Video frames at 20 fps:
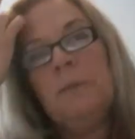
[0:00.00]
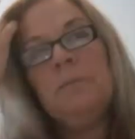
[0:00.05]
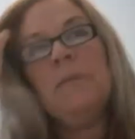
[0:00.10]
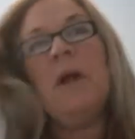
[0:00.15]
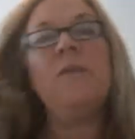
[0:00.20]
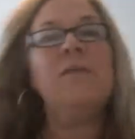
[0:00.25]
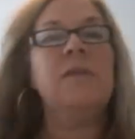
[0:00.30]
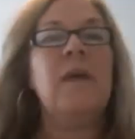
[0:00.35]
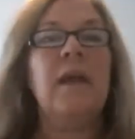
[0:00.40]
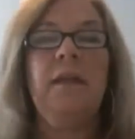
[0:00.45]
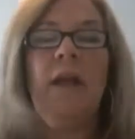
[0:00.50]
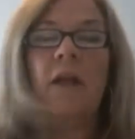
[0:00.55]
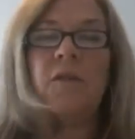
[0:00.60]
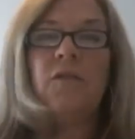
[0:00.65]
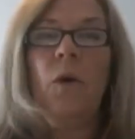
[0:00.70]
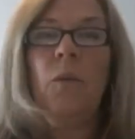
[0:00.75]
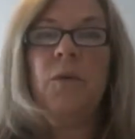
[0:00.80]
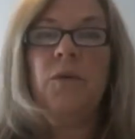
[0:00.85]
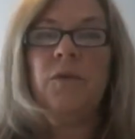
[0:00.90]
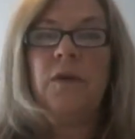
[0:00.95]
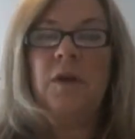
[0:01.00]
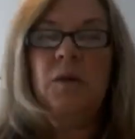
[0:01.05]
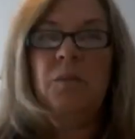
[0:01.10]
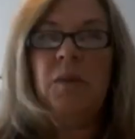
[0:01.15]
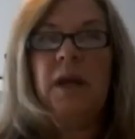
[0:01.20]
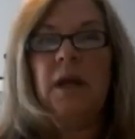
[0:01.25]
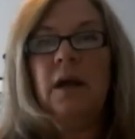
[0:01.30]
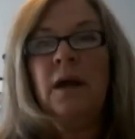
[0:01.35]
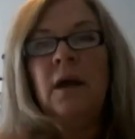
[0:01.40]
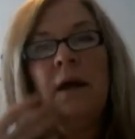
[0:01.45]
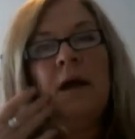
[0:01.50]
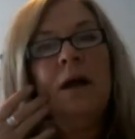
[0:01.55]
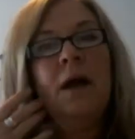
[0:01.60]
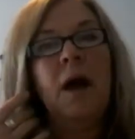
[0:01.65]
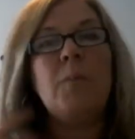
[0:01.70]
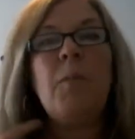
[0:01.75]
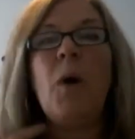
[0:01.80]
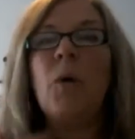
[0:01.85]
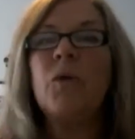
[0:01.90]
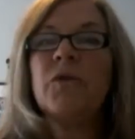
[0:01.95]
Not saying that's always going to be,
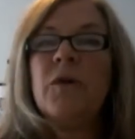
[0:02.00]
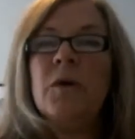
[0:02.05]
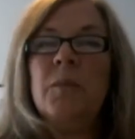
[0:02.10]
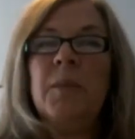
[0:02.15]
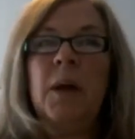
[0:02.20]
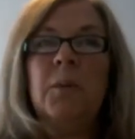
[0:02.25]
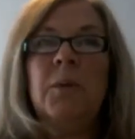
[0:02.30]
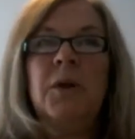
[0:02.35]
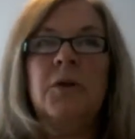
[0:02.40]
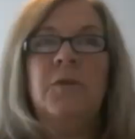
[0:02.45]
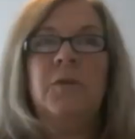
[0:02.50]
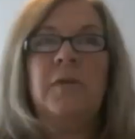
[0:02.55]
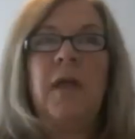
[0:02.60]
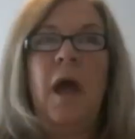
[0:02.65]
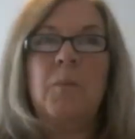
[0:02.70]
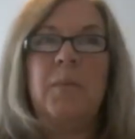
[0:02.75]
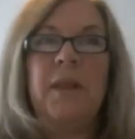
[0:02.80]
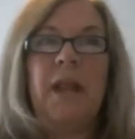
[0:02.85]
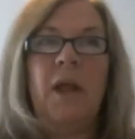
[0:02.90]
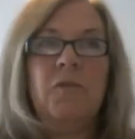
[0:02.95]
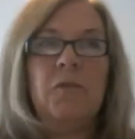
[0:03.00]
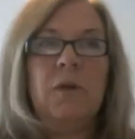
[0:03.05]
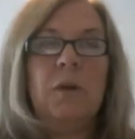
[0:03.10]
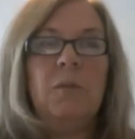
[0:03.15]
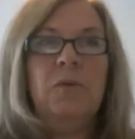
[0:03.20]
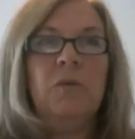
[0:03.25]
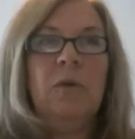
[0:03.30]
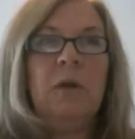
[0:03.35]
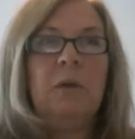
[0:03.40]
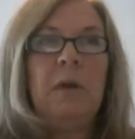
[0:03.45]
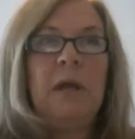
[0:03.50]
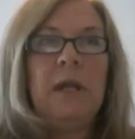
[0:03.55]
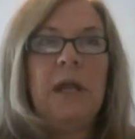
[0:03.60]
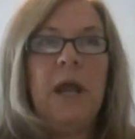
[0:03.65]
I'm always going to be able to do that, but that's what I'm doing right